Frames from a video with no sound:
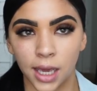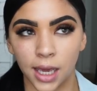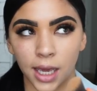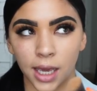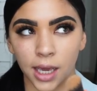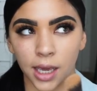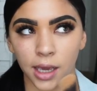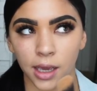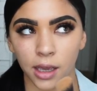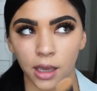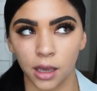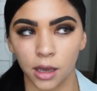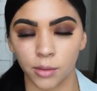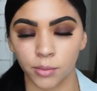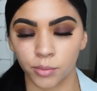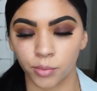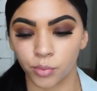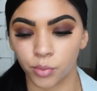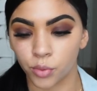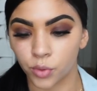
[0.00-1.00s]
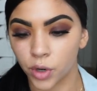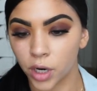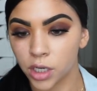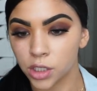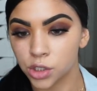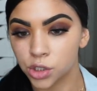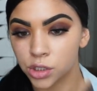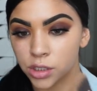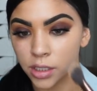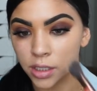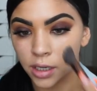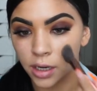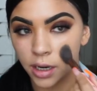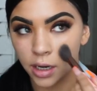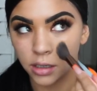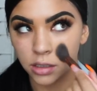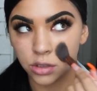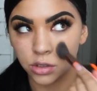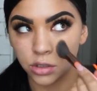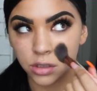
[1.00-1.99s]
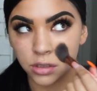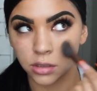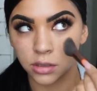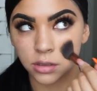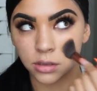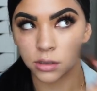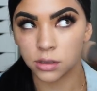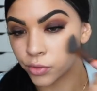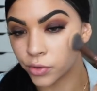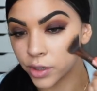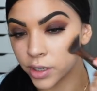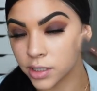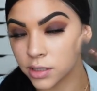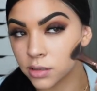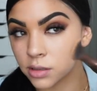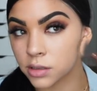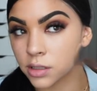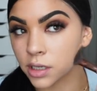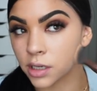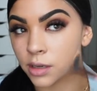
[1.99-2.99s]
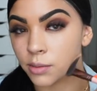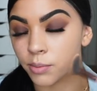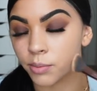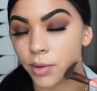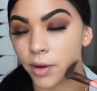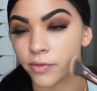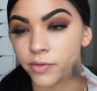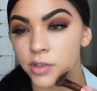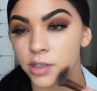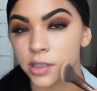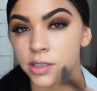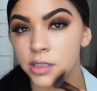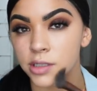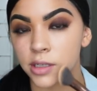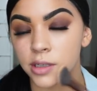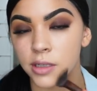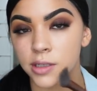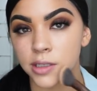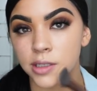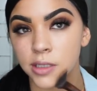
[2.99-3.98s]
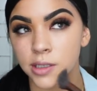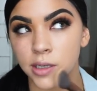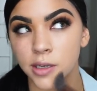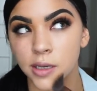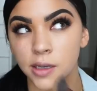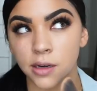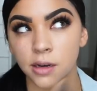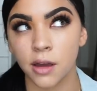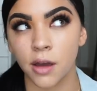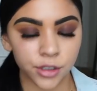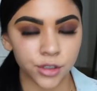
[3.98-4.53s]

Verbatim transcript: a brush and kind of just pressed and buffed it into the skin.